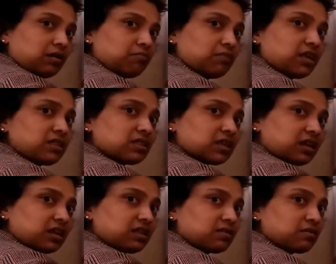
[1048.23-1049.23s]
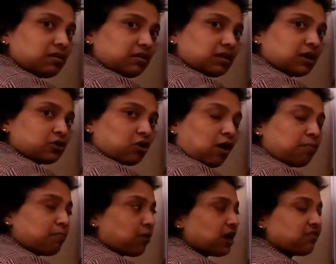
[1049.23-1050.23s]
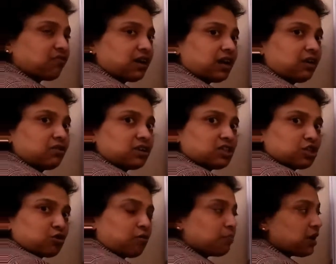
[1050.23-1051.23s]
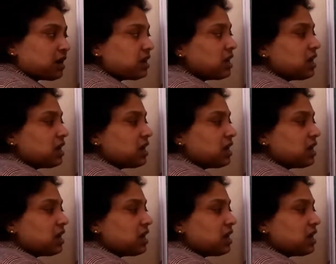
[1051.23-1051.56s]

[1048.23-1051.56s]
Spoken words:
Means it is the top point funnel which is open,